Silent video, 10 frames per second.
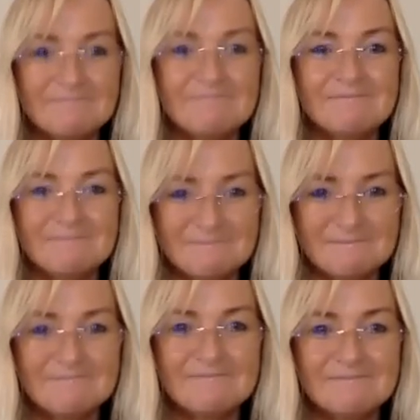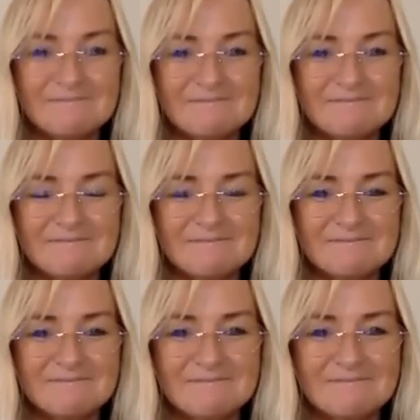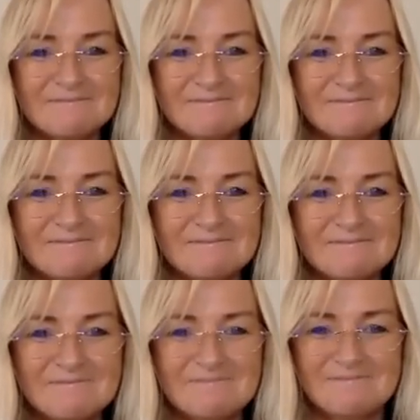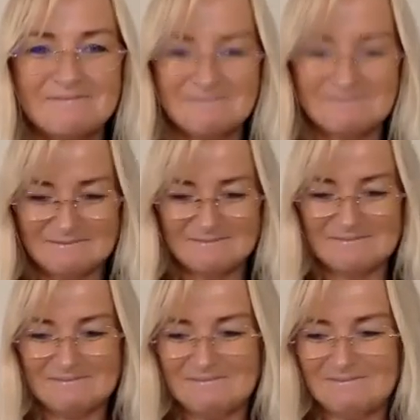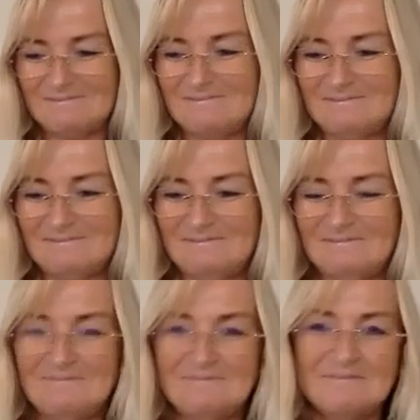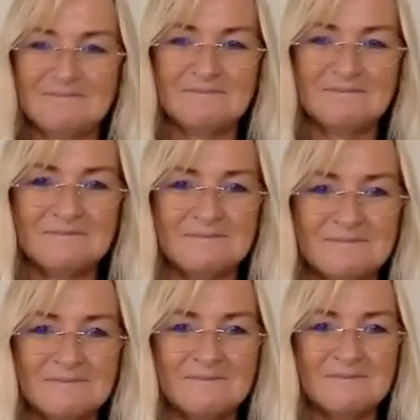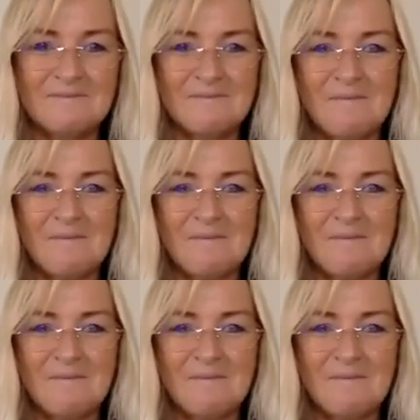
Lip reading: (not speaking)